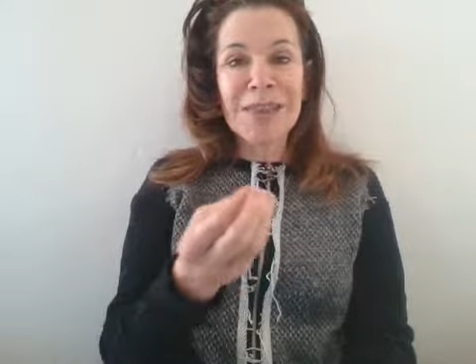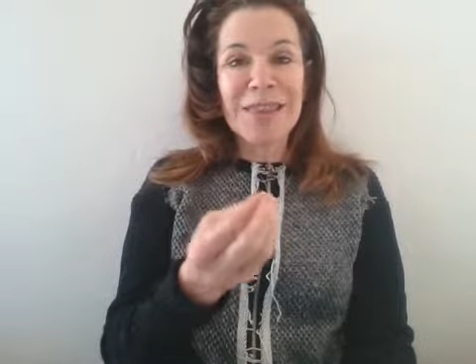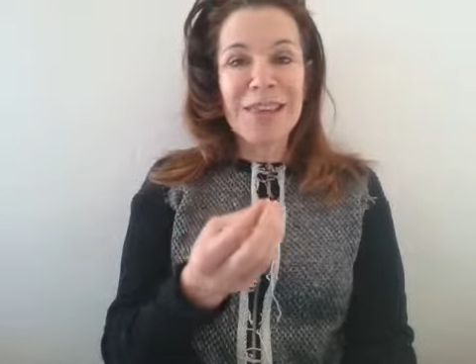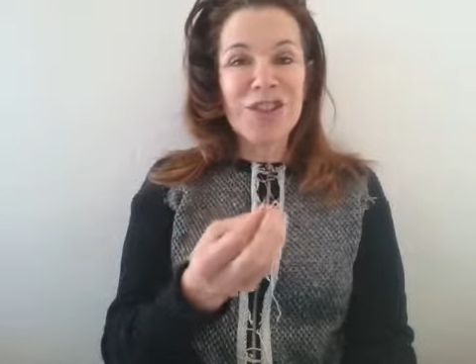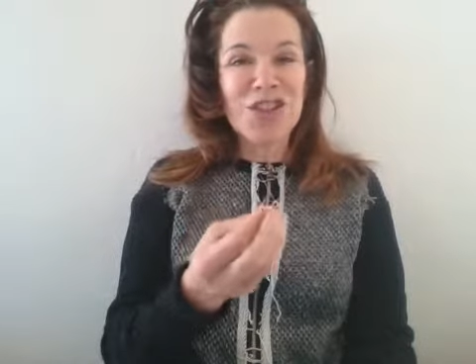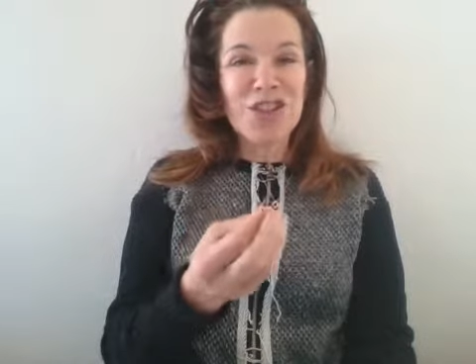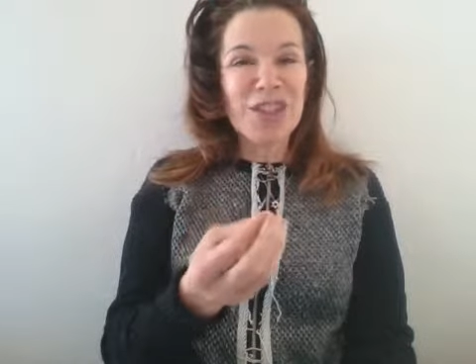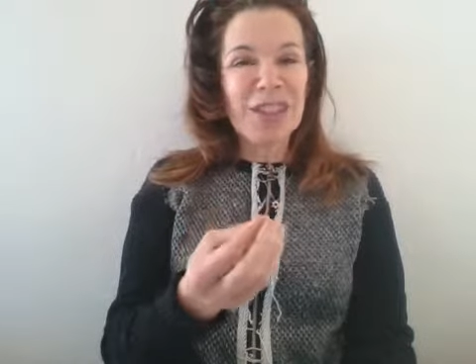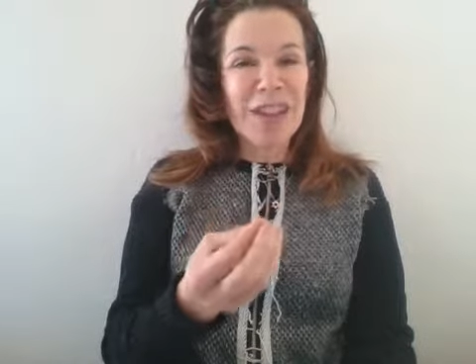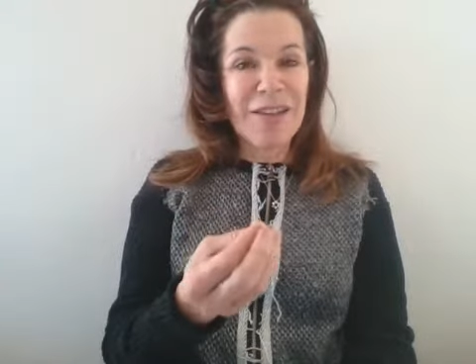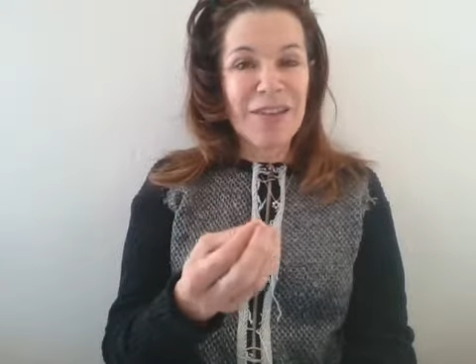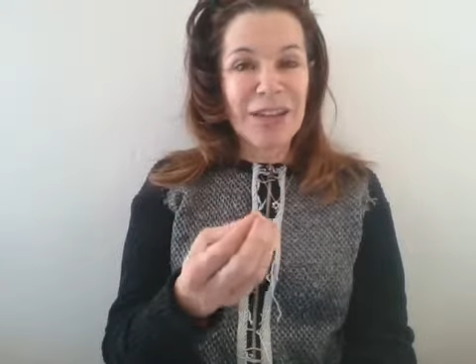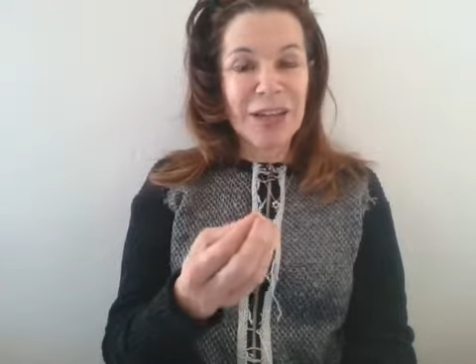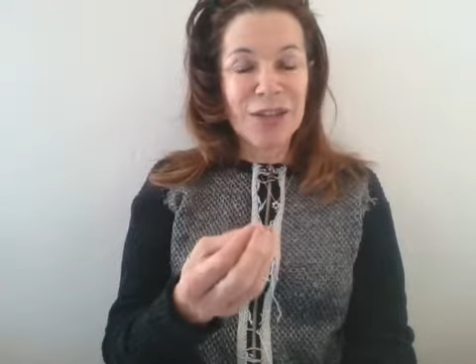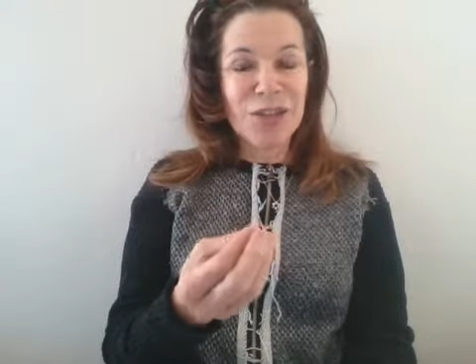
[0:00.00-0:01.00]
that she's
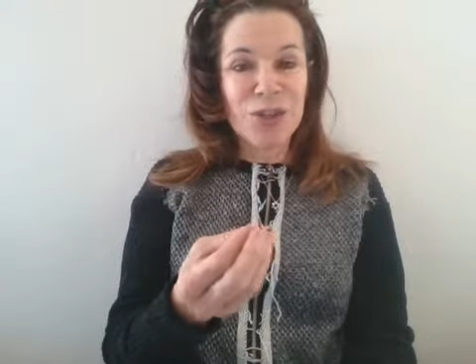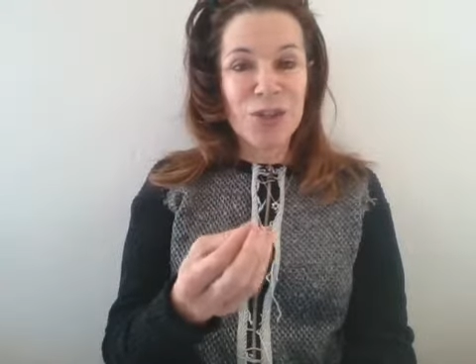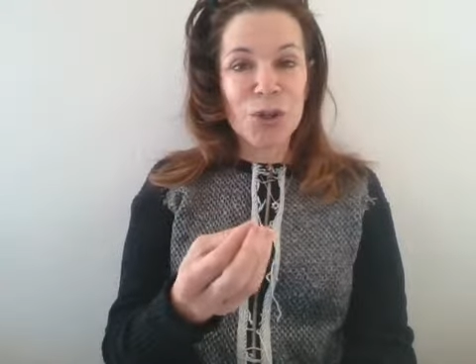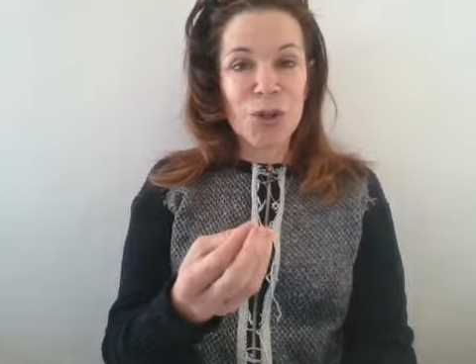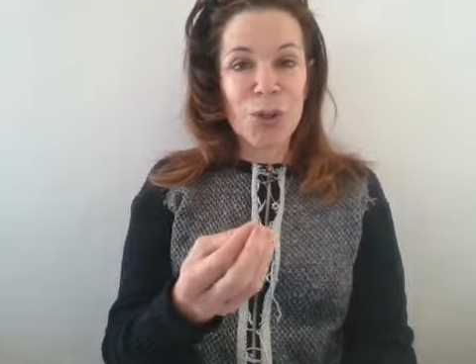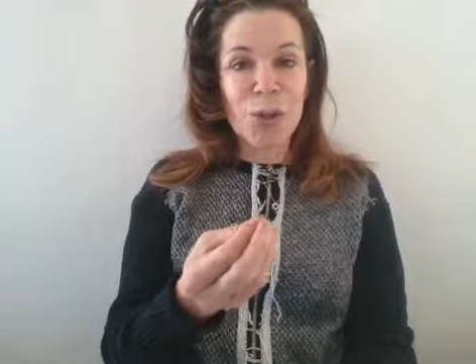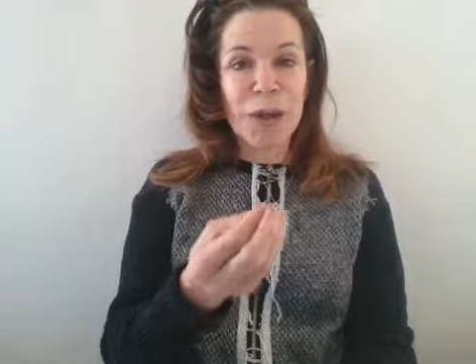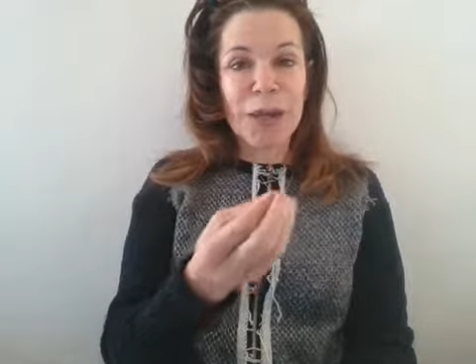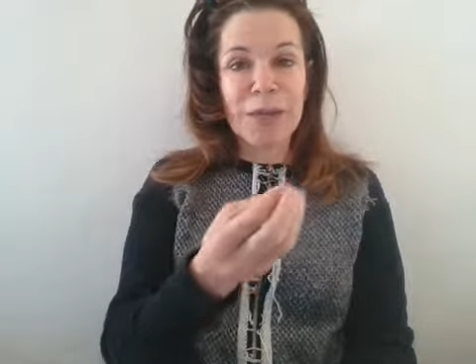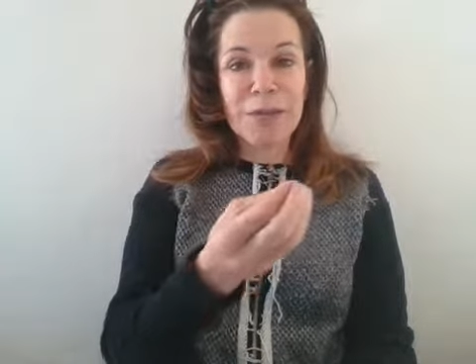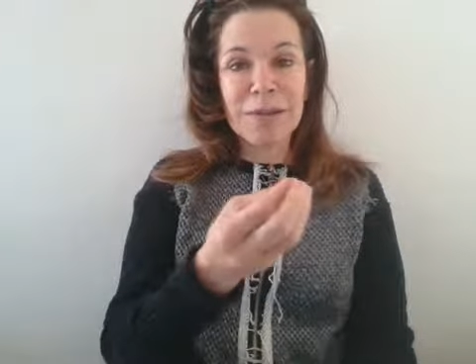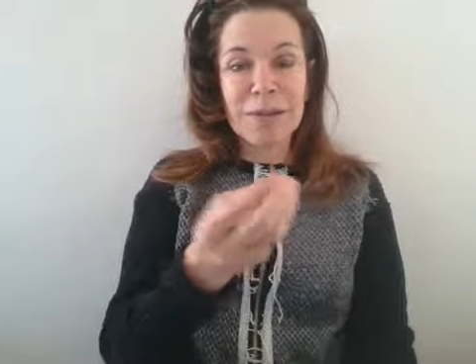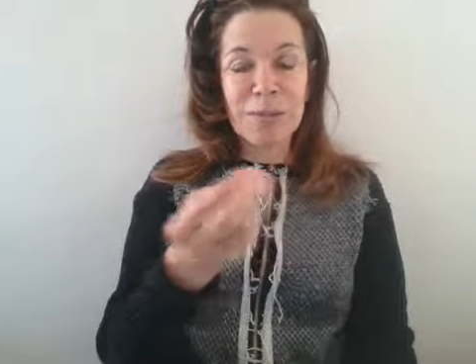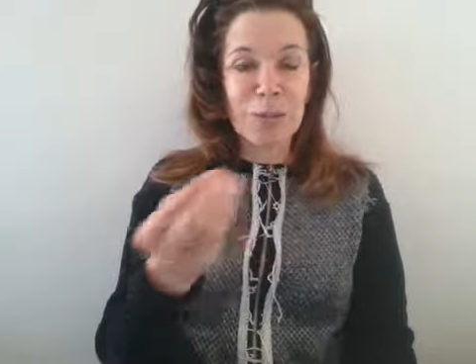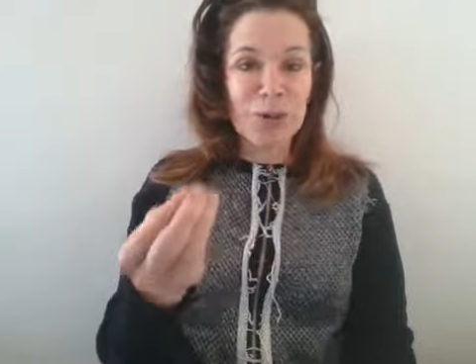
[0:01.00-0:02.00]
having us do
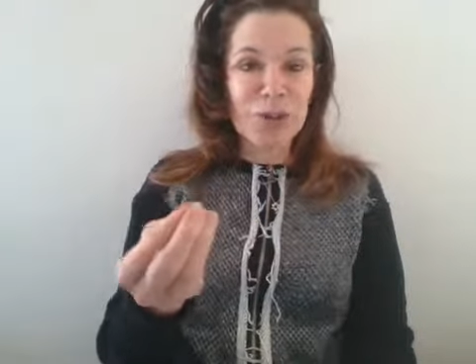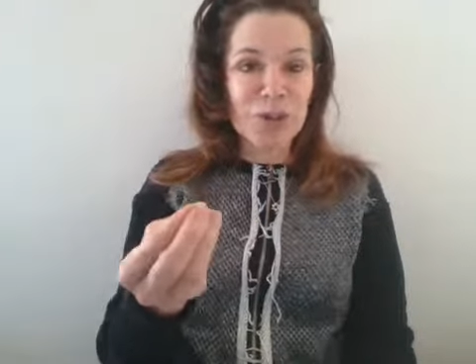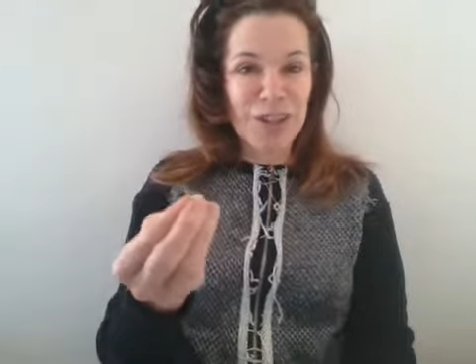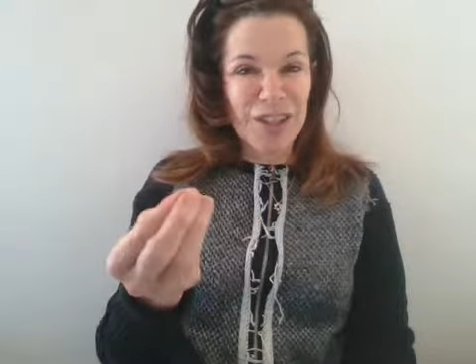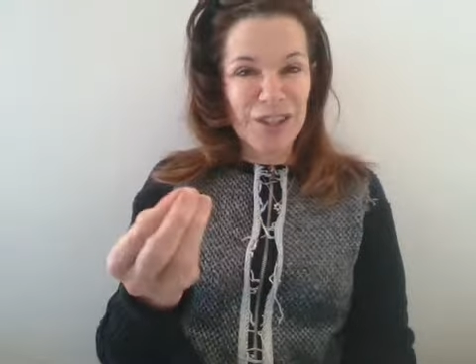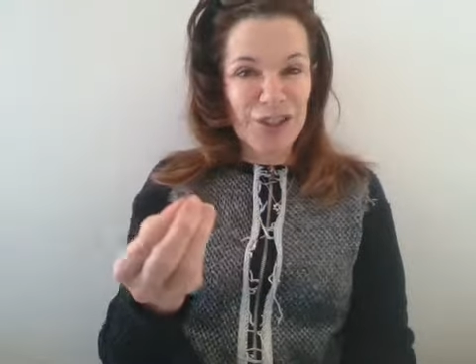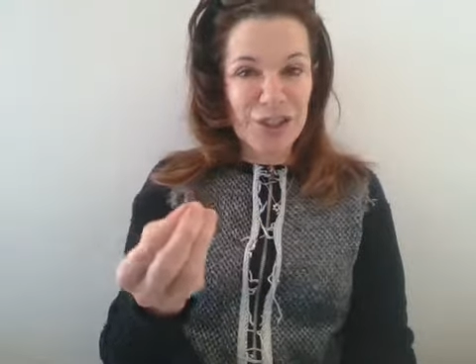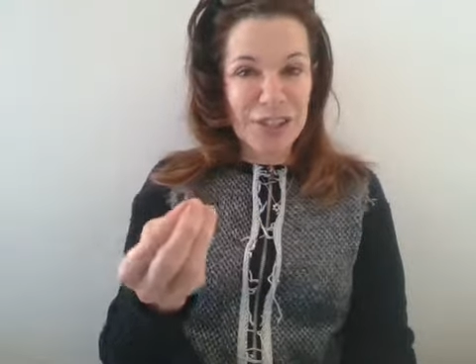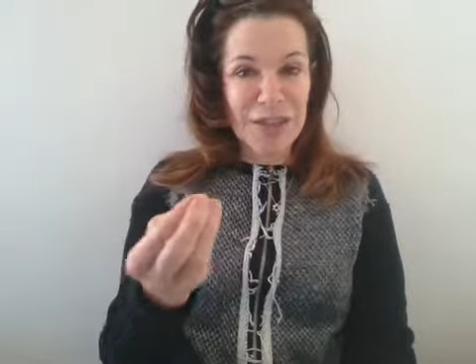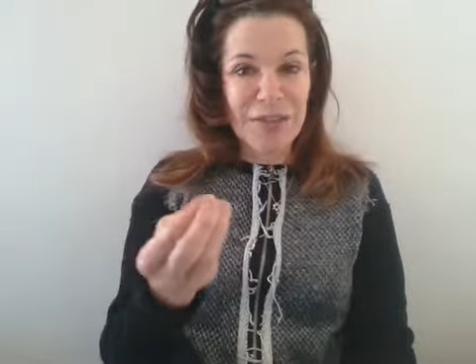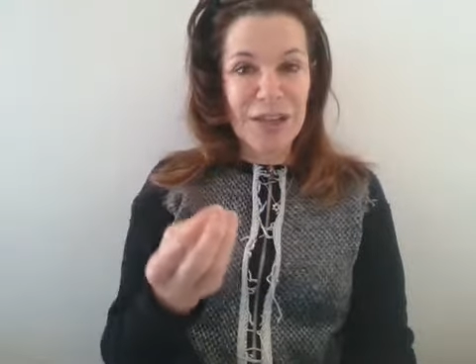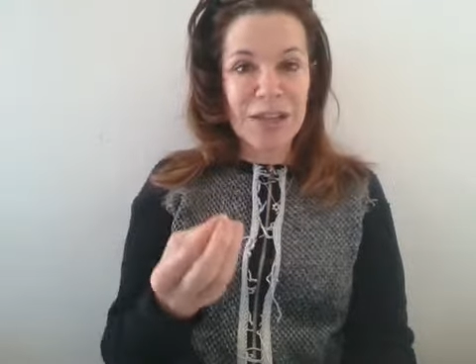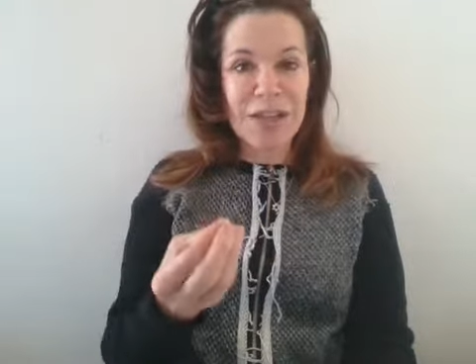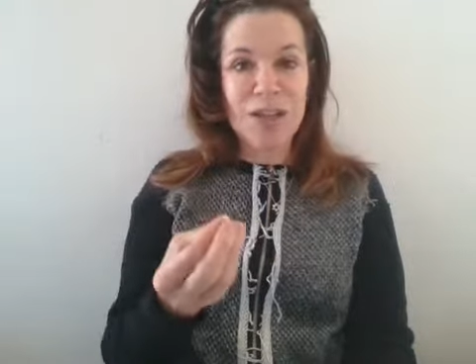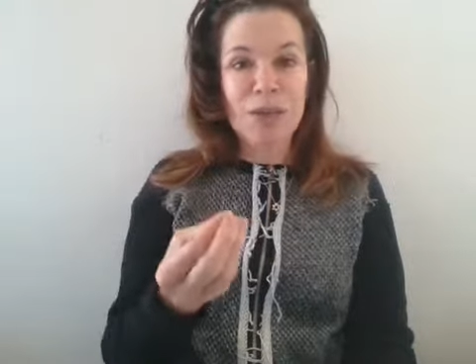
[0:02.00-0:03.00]
and the person that she's
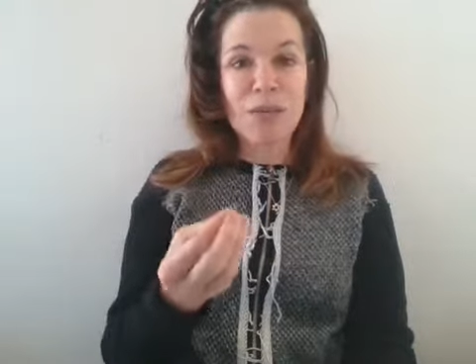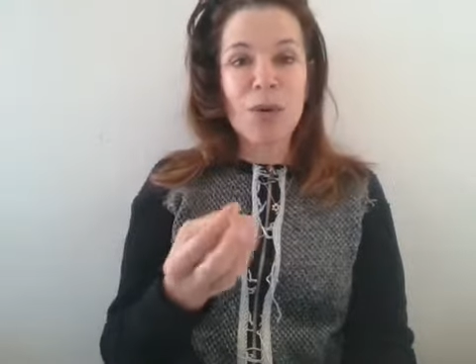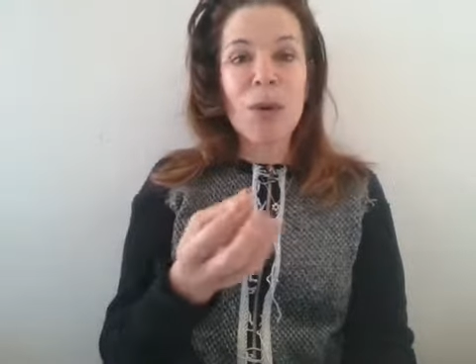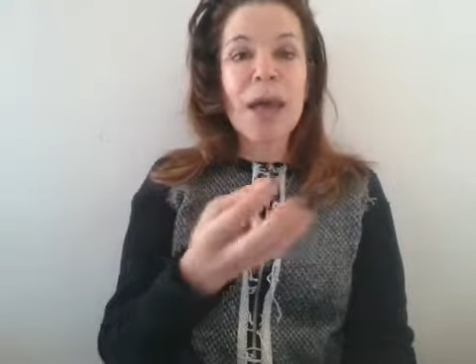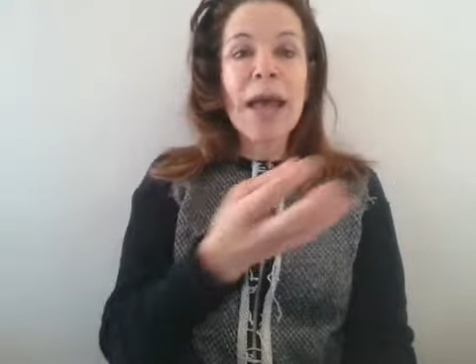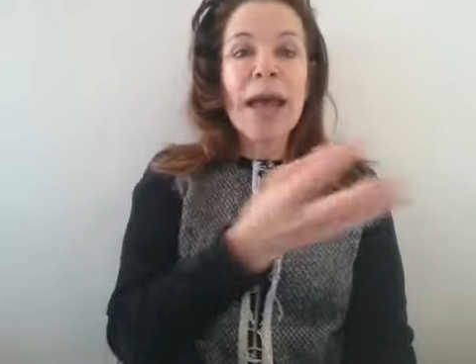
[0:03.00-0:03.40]
having us interview